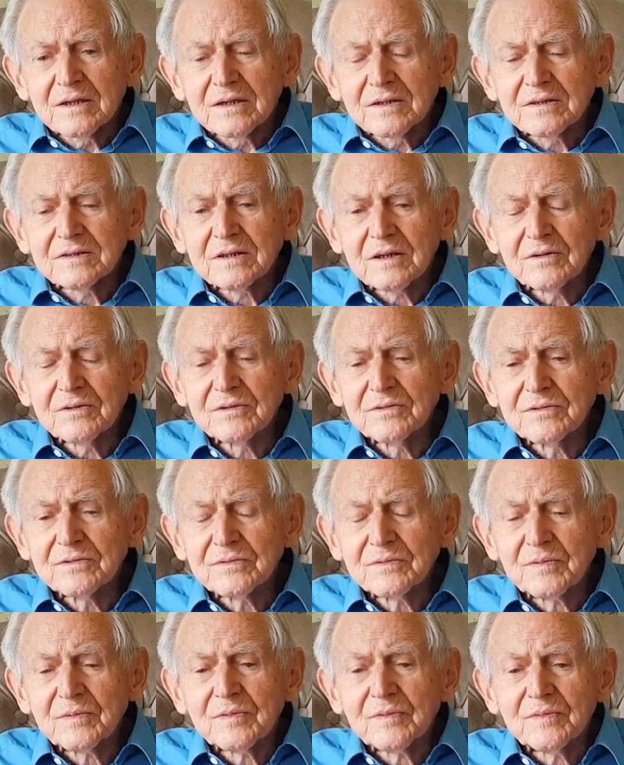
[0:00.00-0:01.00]
So
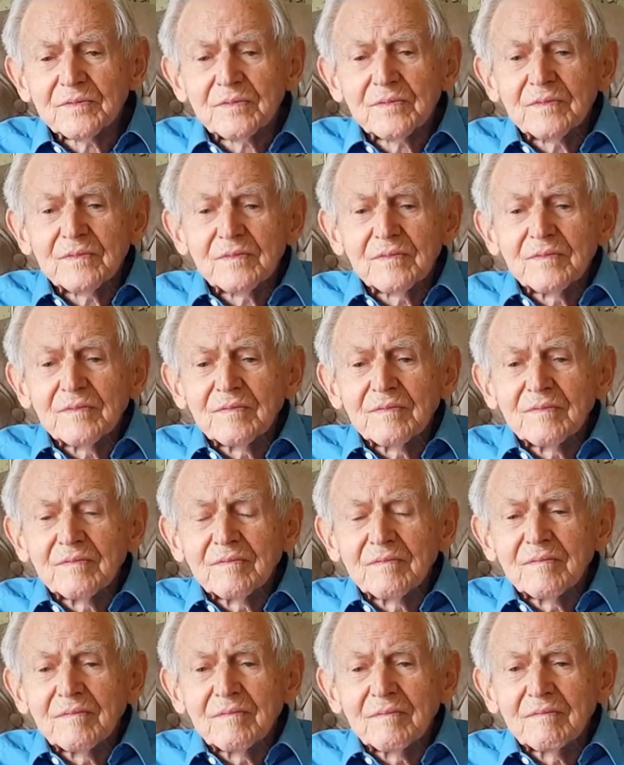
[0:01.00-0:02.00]

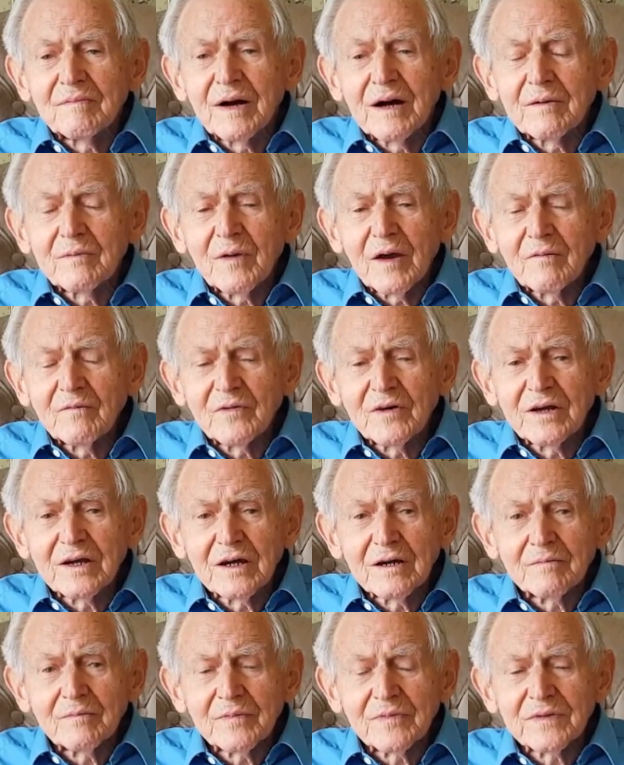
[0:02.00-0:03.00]
my memory
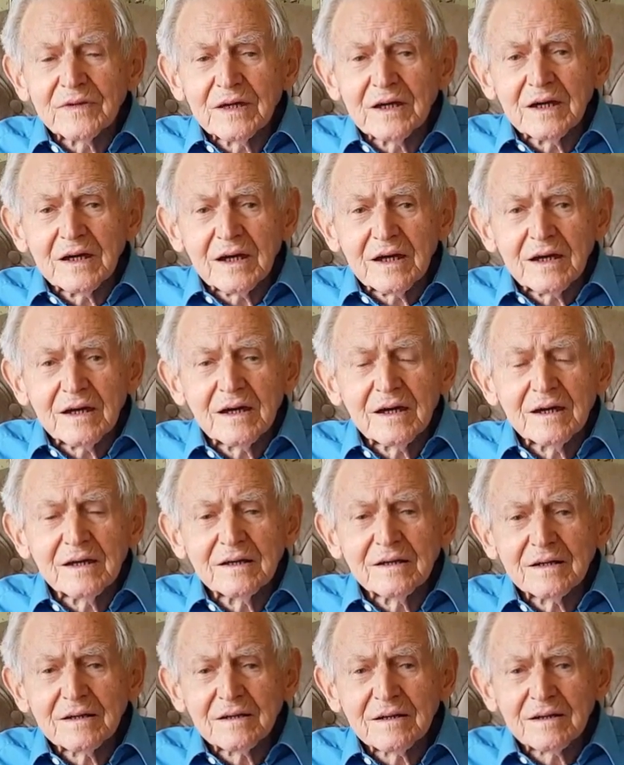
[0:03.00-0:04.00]
up
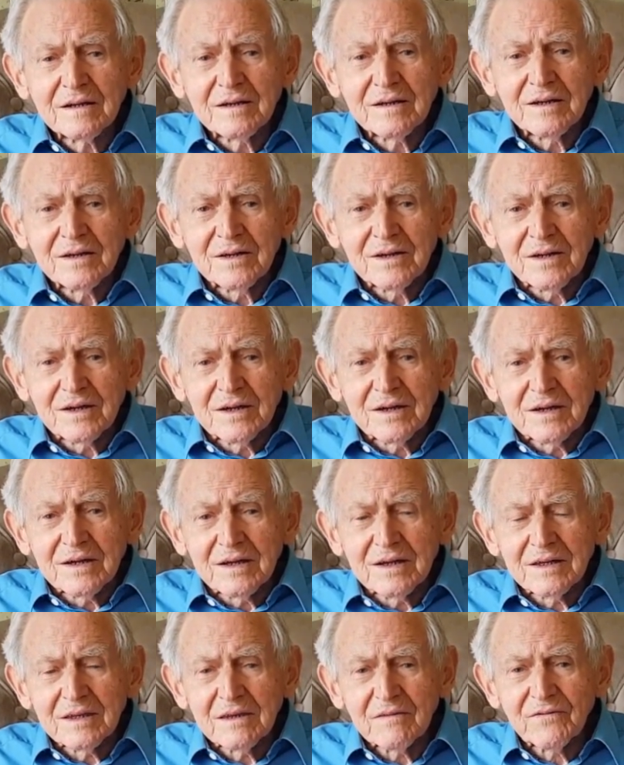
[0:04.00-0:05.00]
there,
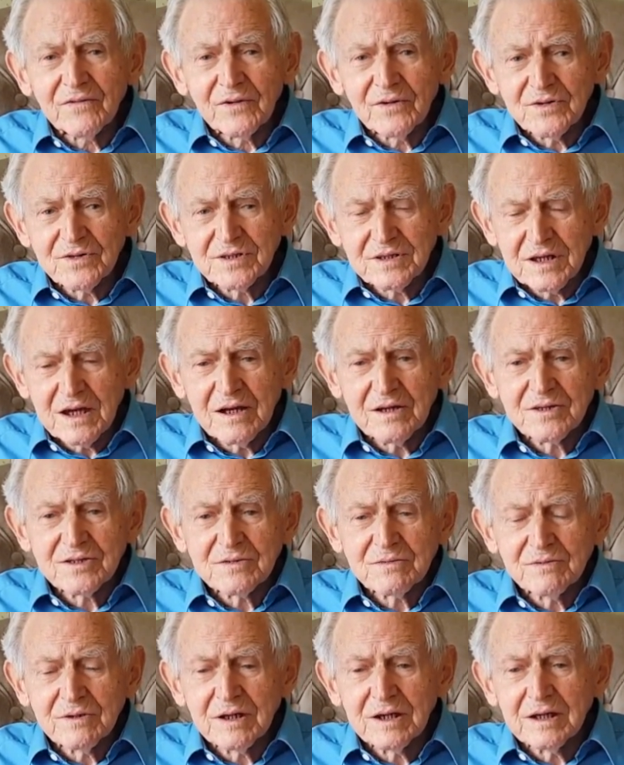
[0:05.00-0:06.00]
in the first
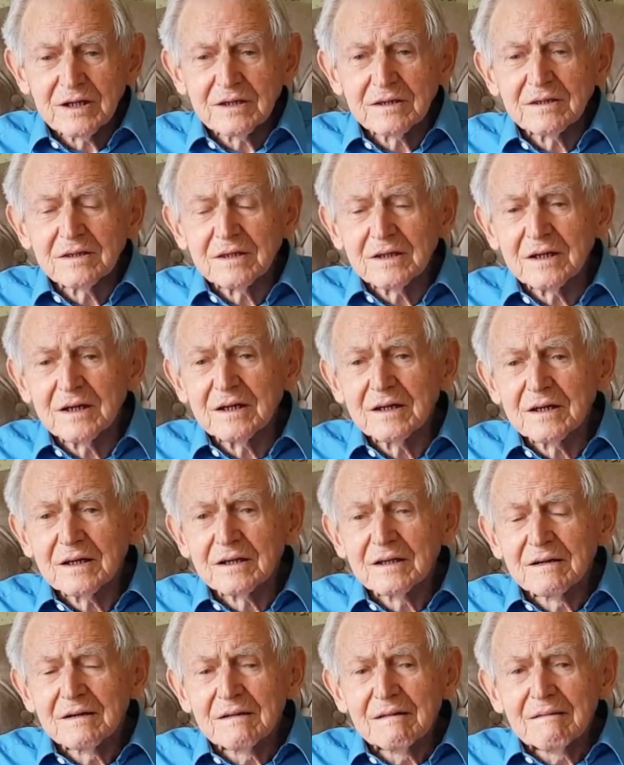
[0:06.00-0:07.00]
house we had there,
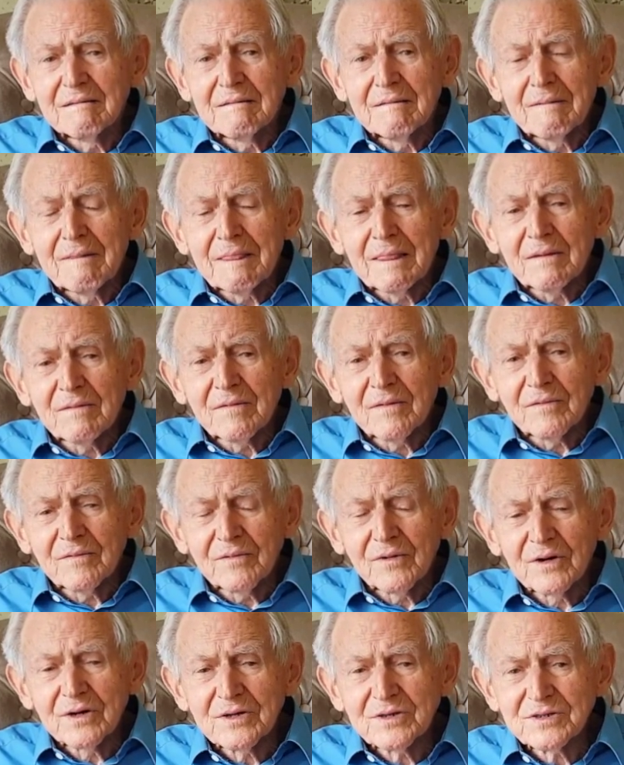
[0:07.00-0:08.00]

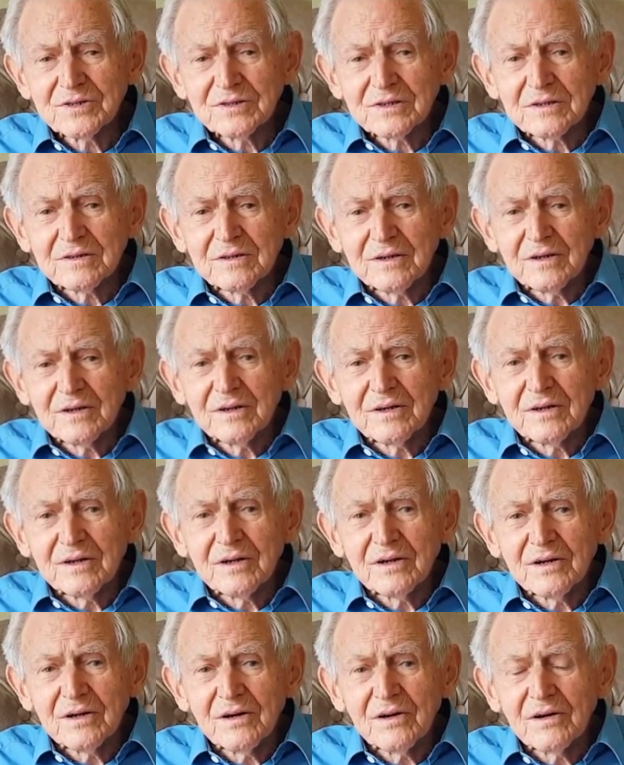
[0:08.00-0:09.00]
was
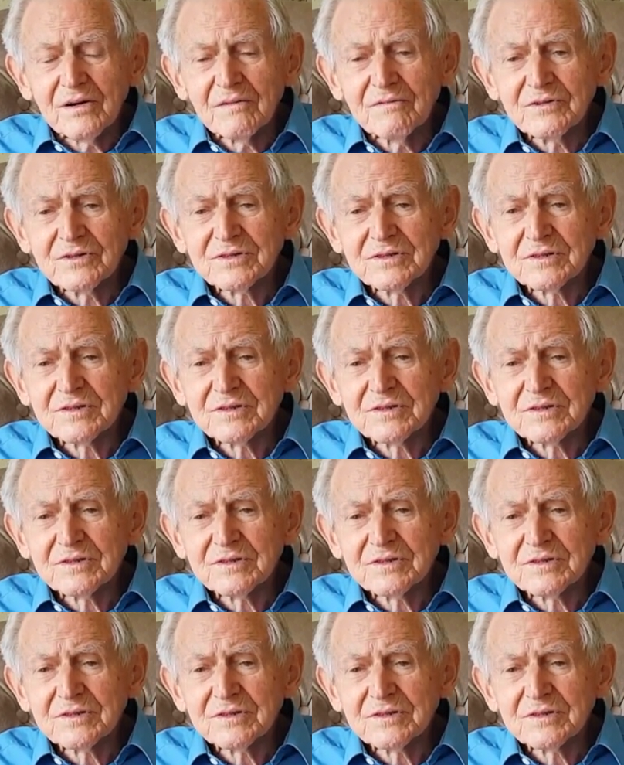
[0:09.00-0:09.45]
of a